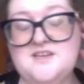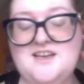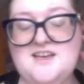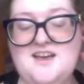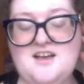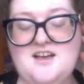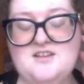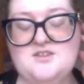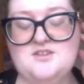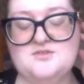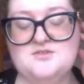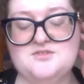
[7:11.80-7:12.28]

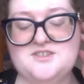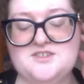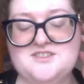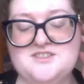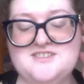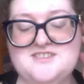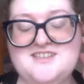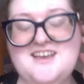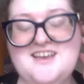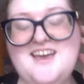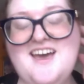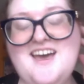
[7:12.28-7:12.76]
go first.
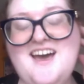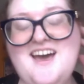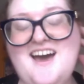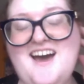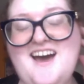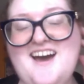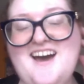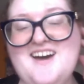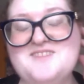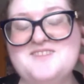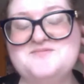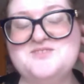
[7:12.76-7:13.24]

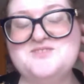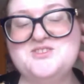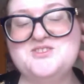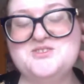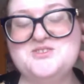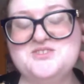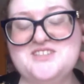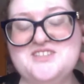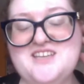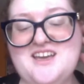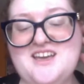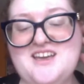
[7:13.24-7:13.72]

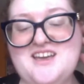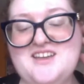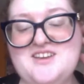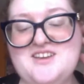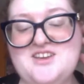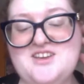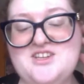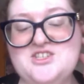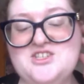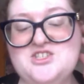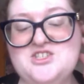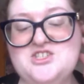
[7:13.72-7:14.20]
Juliette,
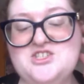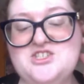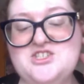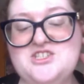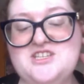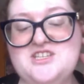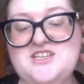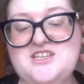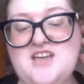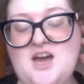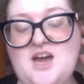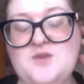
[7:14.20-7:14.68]

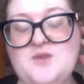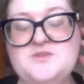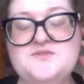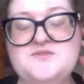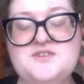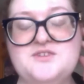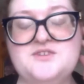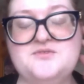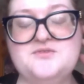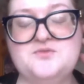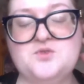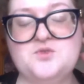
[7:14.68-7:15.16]
I was very
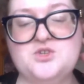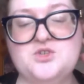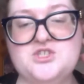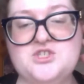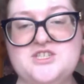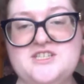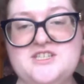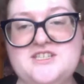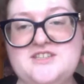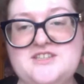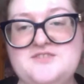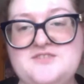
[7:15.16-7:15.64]

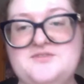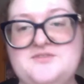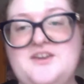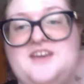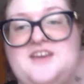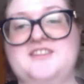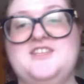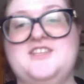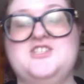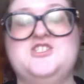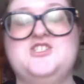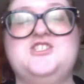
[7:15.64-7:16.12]
fortunate in the fact
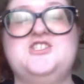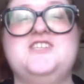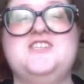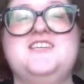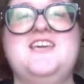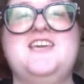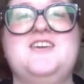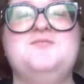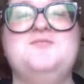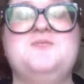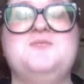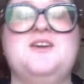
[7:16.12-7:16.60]
that she
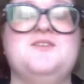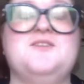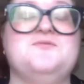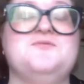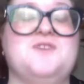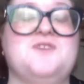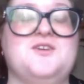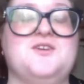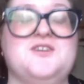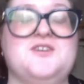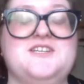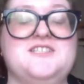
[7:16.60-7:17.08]
gave me a
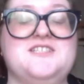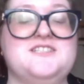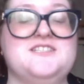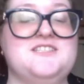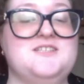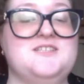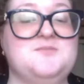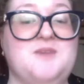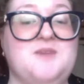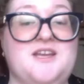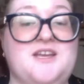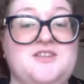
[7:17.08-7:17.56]
very clean
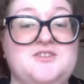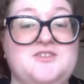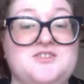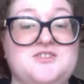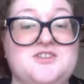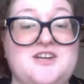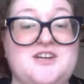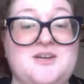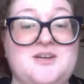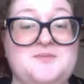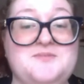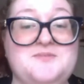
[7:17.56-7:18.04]

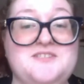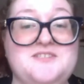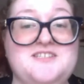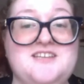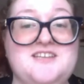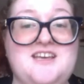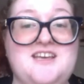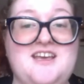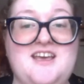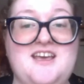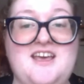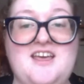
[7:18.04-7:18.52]
manuscript.
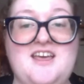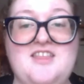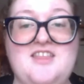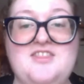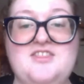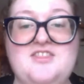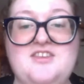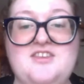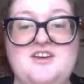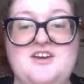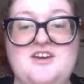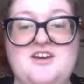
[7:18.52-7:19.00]

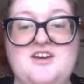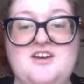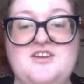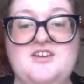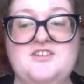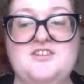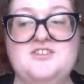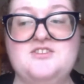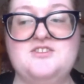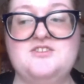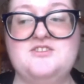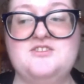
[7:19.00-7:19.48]
The
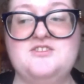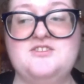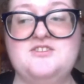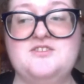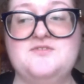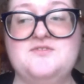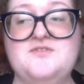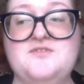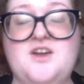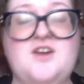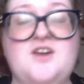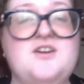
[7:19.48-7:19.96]

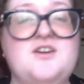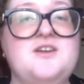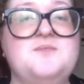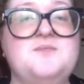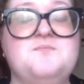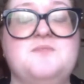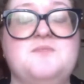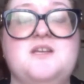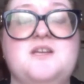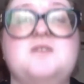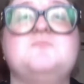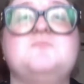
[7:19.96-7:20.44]
very
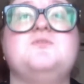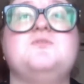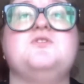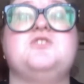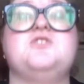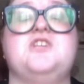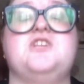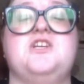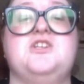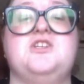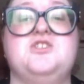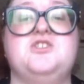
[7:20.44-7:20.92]
minimal
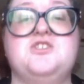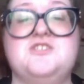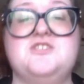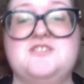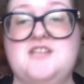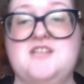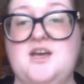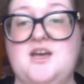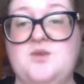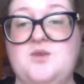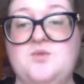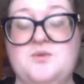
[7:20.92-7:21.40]
changes
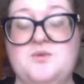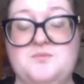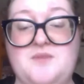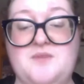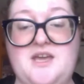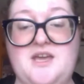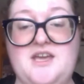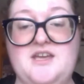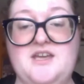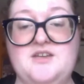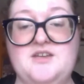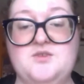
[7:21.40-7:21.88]
that were
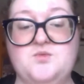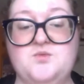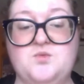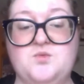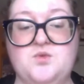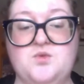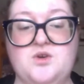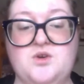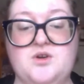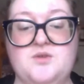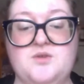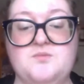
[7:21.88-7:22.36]
made
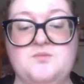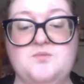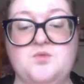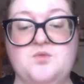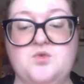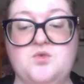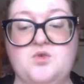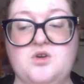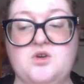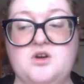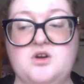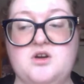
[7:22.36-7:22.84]
were
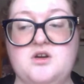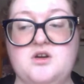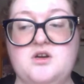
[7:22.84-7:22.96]
more